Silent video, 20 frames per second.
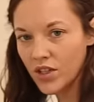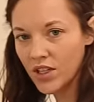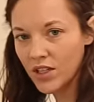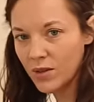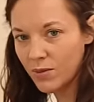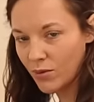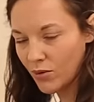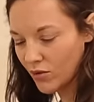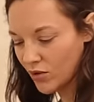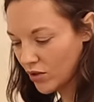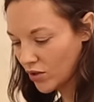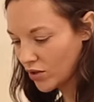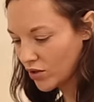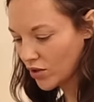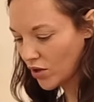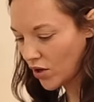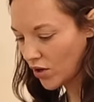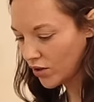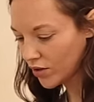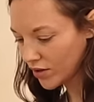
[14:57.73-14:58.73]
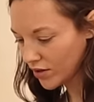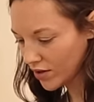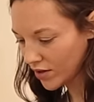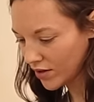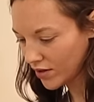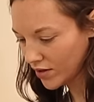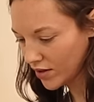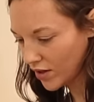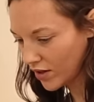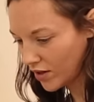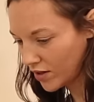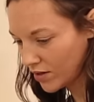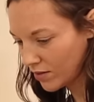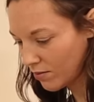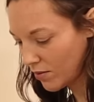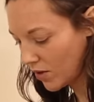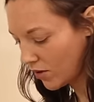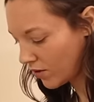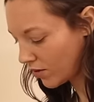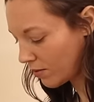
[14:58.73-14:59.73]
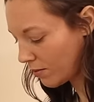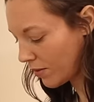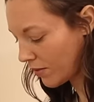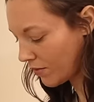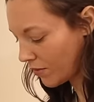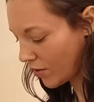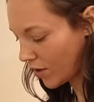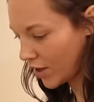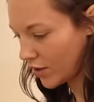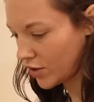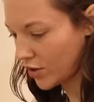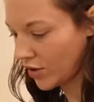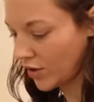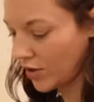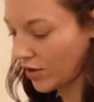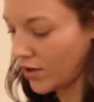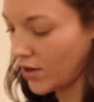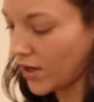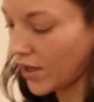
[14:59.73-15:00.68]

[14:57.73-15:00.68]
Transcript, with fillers: teaspoons of salt to this milk before I turn it